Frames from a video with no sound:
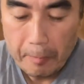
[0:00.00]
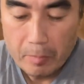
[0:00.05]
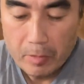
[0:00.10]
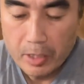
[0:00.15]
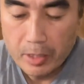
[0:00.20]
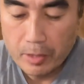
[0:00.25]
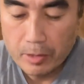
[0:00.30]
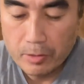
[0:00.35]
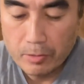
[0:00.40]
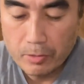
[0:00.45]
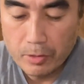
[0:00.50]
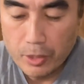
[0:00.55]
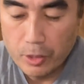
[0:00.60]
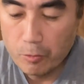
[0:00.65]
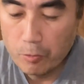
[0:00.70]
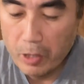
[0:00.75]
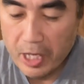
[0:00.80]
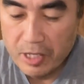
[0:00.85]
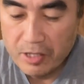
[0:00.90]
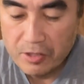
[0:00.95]
in the
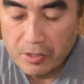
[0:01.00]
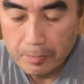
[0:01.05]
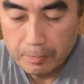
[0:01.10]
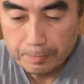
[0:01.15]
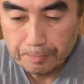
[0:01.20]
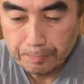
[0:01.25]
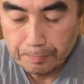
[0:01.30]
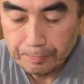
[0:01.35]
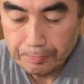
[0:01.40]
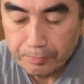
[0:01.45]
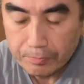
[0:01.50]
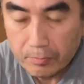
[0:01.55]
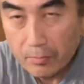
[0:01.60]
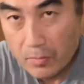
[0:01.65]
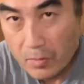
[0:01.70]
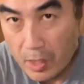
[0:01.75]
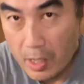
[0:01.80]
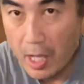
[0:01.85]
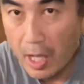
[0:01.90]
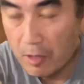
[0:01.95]
US,
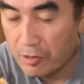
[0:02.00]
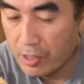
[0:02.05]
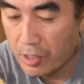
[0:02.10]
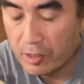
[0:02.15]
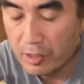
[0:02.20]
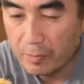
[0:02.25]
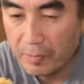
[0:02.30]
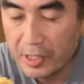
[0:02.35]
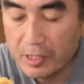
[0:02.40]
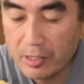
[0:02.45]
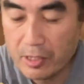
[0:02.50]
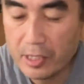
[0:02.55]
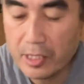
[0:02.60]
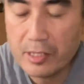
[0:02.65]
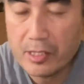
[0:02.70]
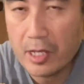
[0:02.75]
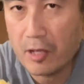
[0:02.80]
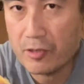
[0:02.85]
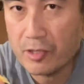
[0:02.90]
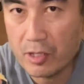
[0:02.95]
outside of the big
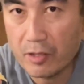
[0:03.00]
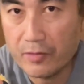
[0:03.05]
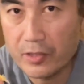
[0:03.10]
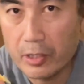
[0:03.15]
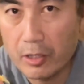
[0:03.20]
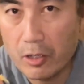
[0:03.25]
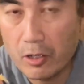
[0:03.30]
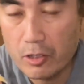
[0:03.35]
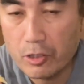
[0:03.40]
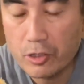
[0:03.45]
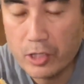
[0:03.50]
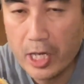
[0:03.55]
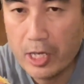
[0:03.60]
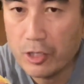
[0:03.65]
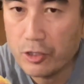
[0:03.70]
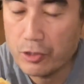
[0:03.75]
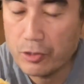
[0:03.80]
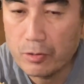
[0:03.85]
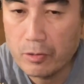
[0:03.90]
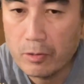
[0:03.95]
cities, outside of the large
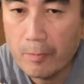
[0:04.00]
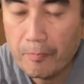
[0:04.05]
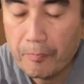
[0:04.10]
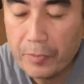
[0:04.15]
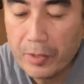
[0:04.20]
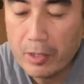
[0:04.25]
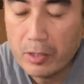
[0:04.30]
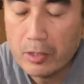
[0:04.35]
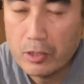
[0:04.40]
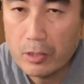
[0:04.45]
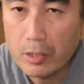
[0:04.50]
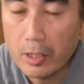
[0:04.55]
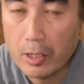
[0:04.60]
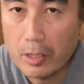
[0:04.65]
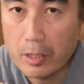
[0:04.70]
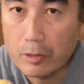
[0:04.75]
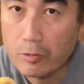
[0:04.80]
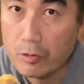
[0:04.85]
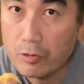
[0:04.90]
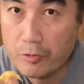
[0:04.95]
Asian
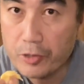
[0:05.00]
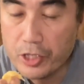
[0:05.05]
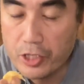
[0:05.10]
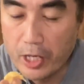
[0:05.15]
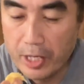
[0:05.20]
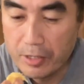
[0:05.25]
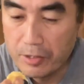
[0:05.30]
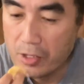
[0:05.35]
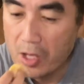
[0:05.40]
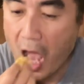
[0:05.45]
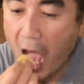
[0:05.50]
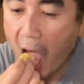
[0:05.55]
grocery chains.